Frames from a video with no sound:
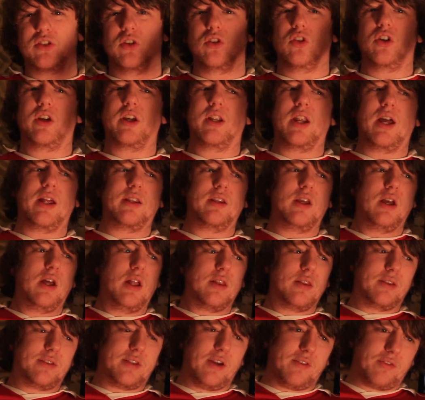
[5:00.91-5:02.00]
they're looking at
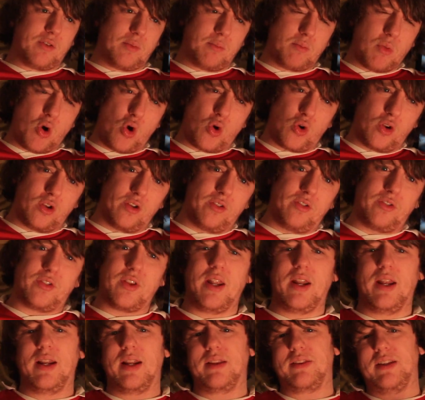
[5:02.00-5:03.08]
the different motives,
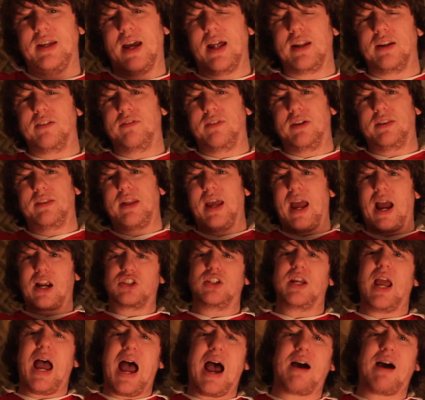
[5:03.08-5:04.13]
and then at the end of it they actually